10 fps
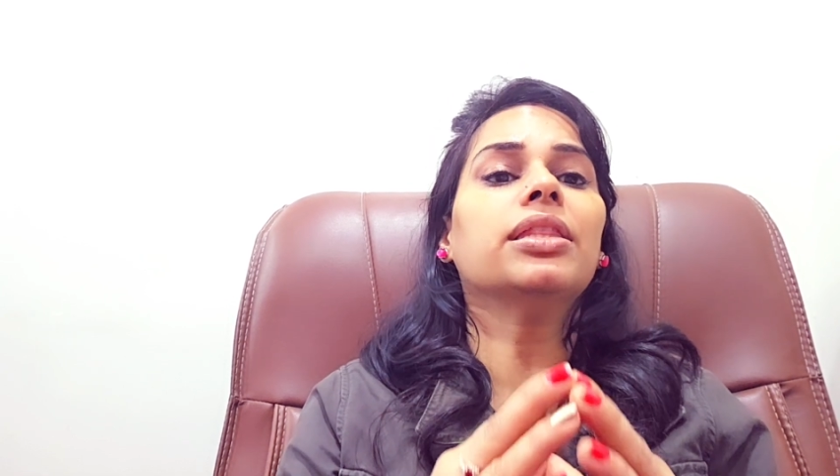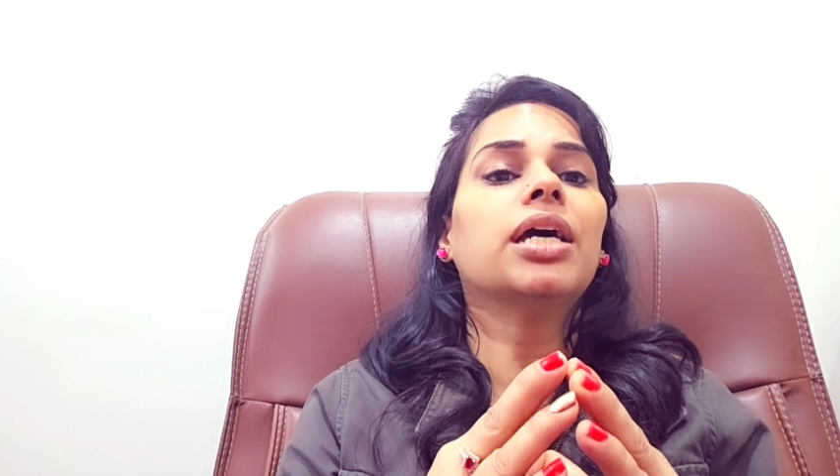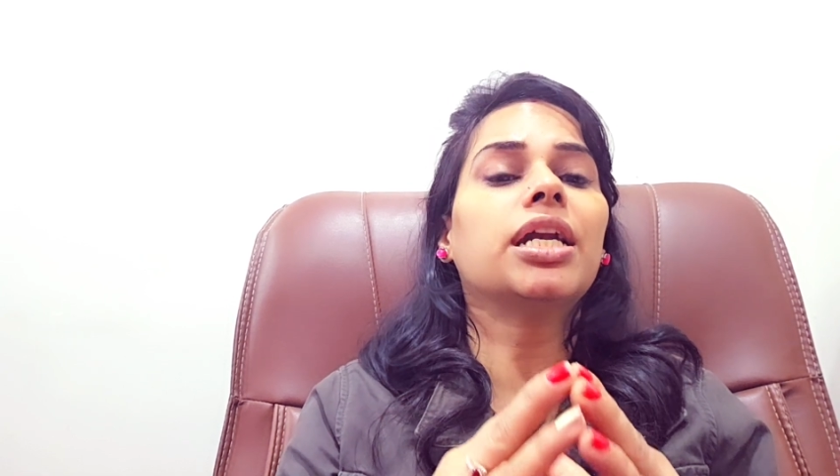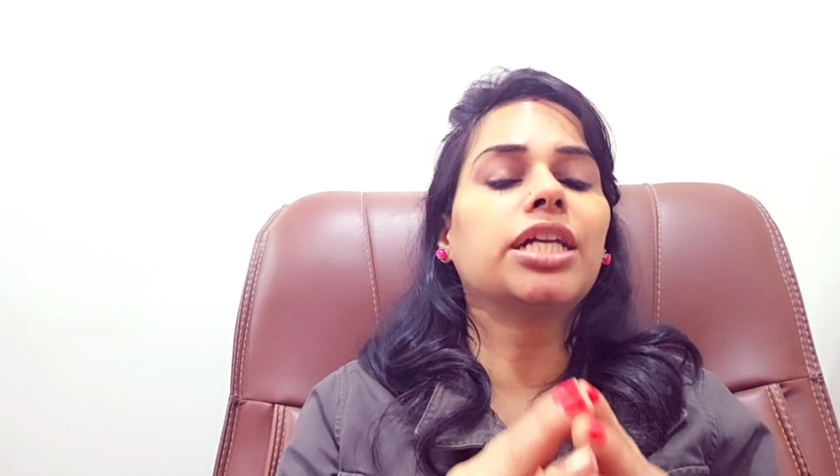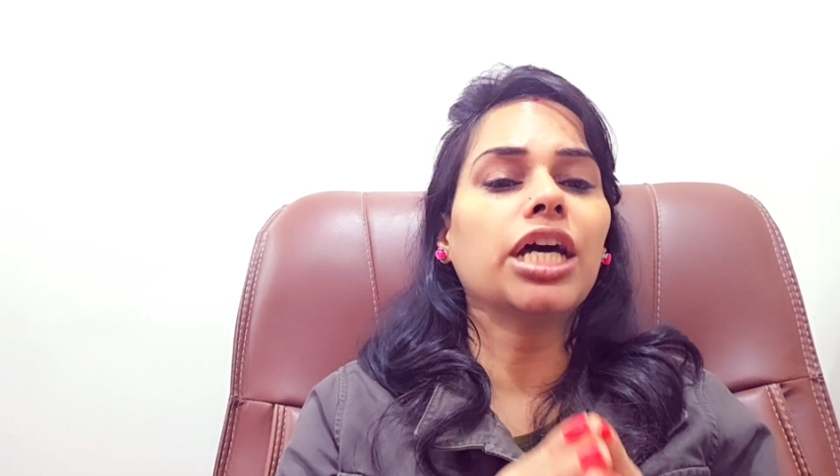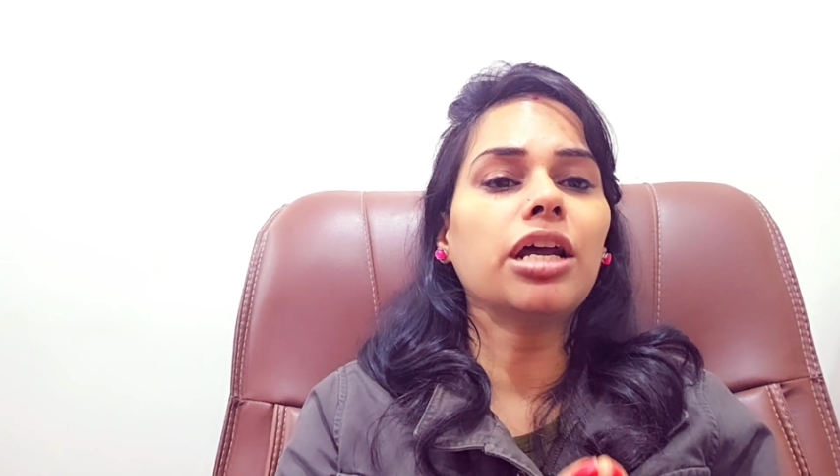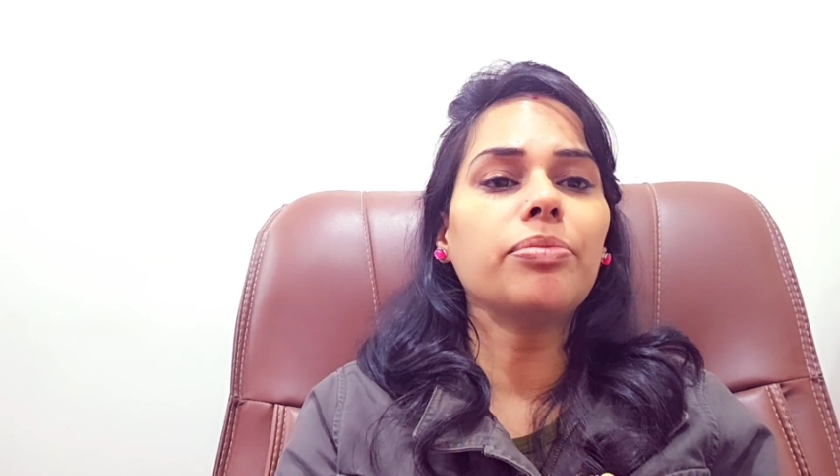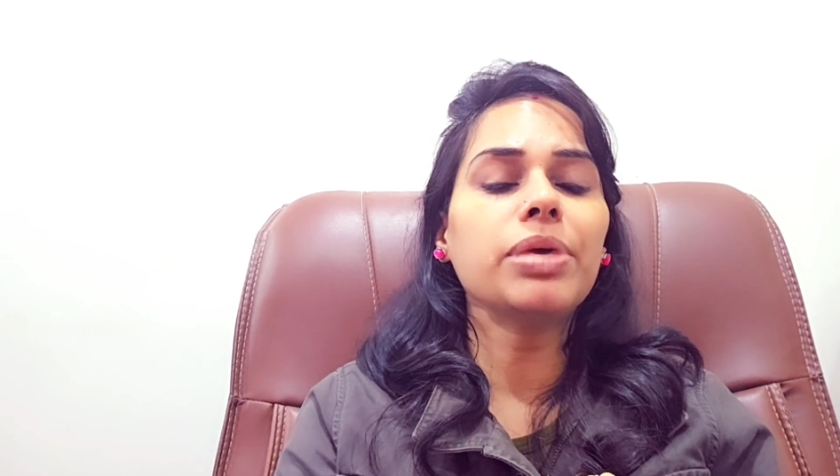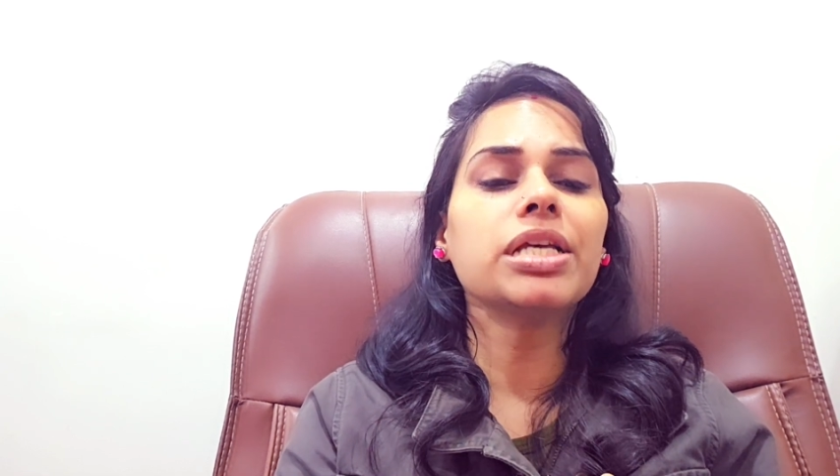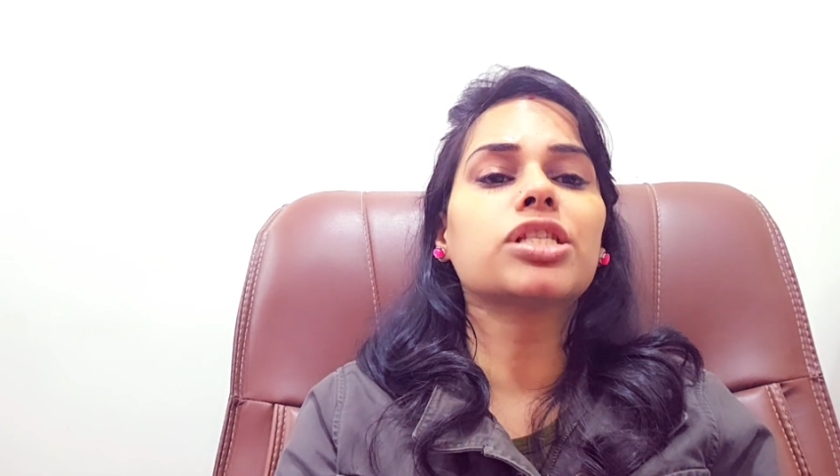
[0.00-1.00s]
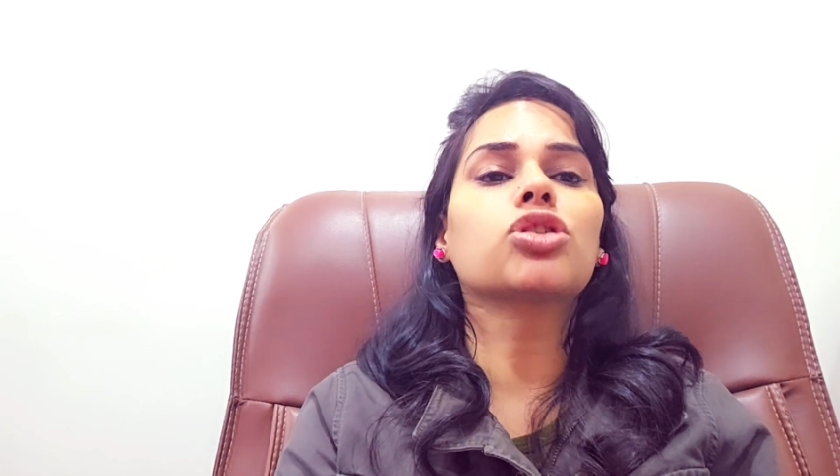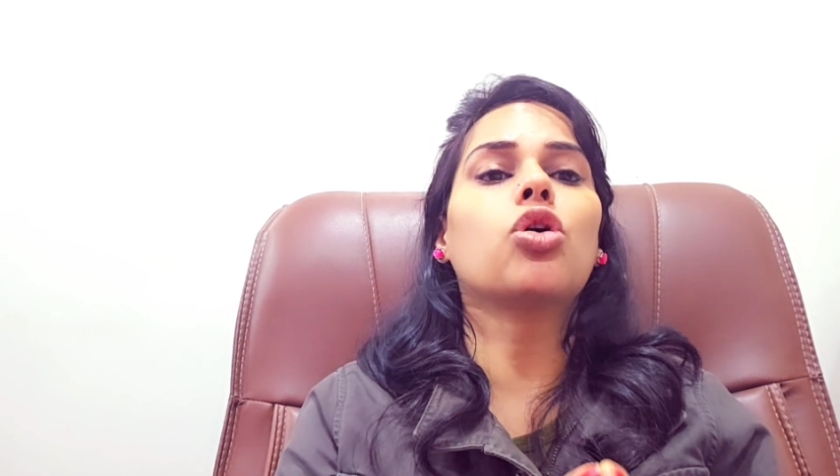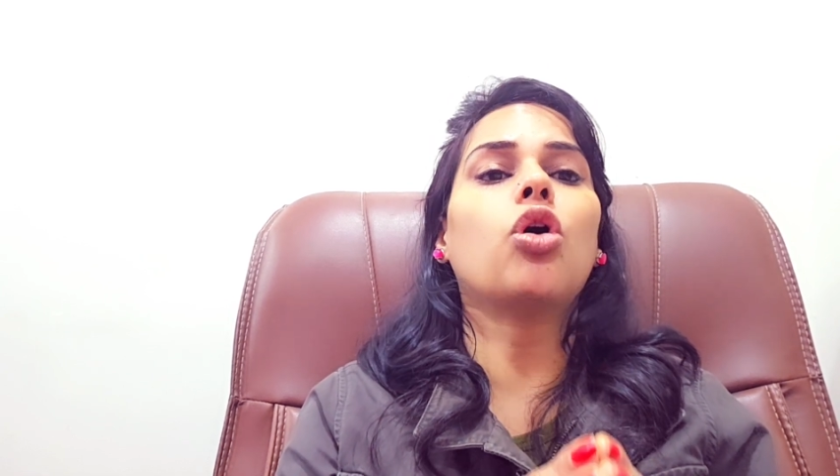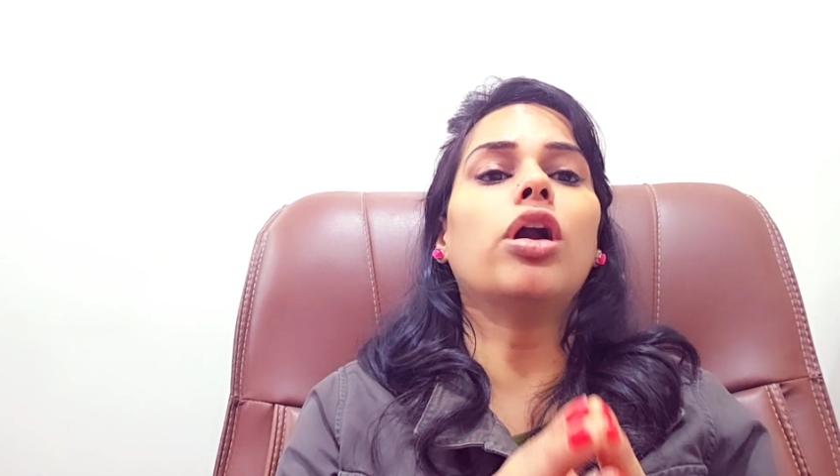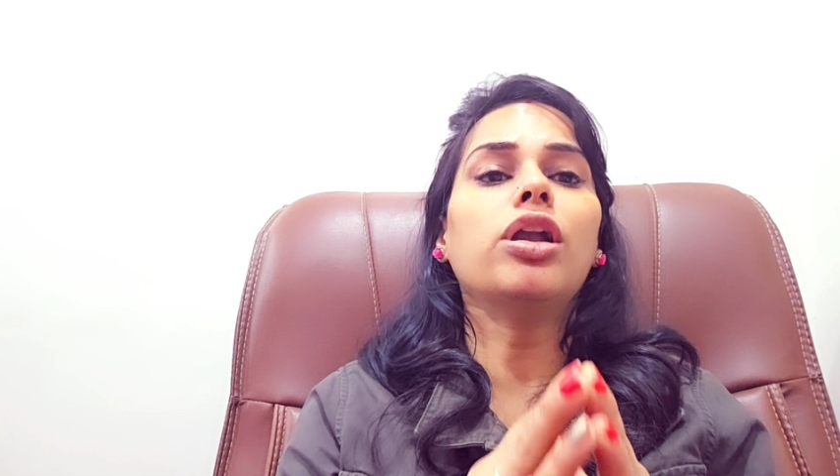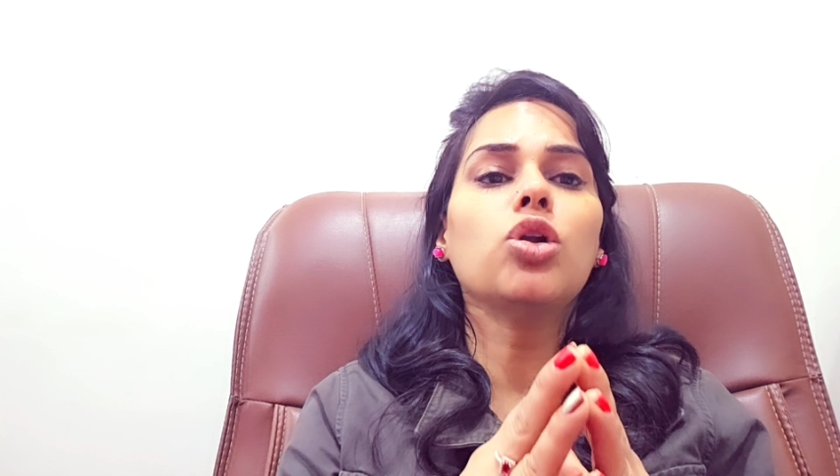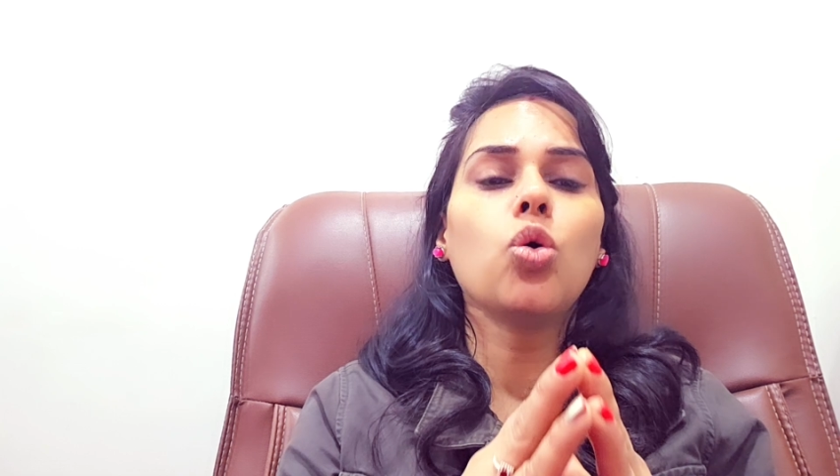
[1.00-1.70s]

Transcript: The term is called